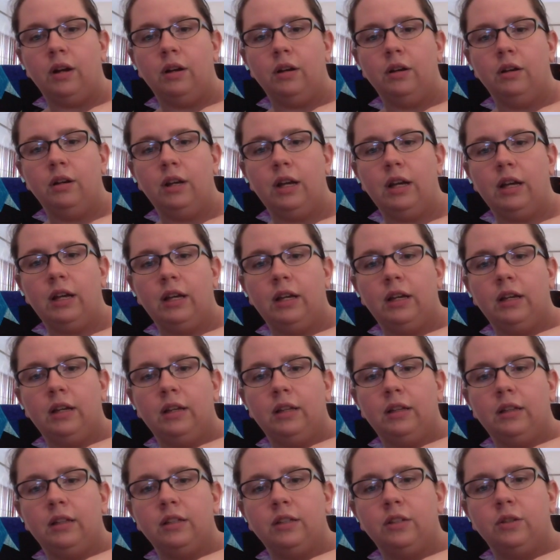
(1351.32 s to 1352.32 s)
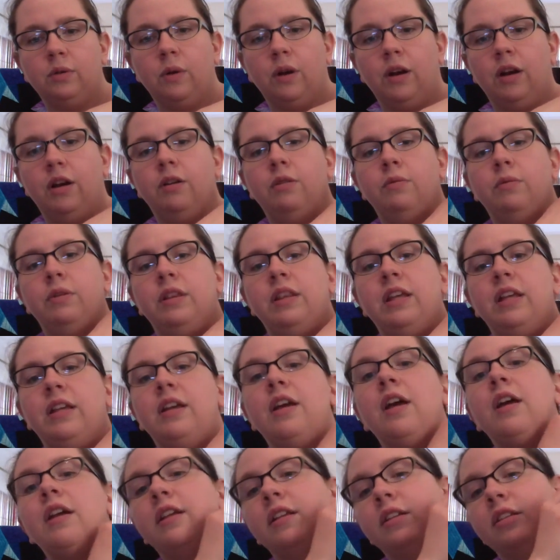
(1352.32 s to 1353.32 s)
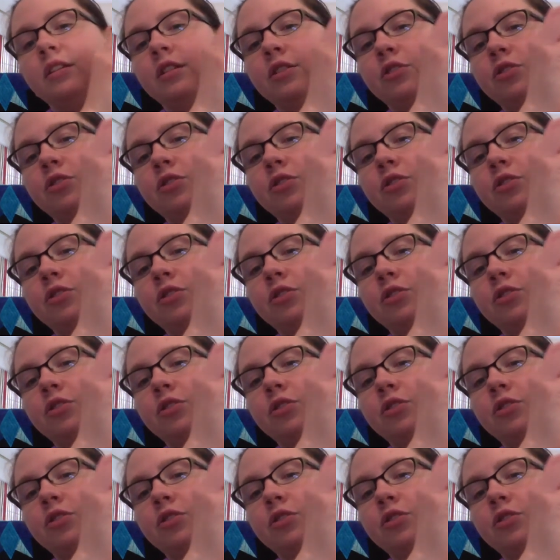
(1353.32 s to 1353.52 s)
and this square, and then cut into the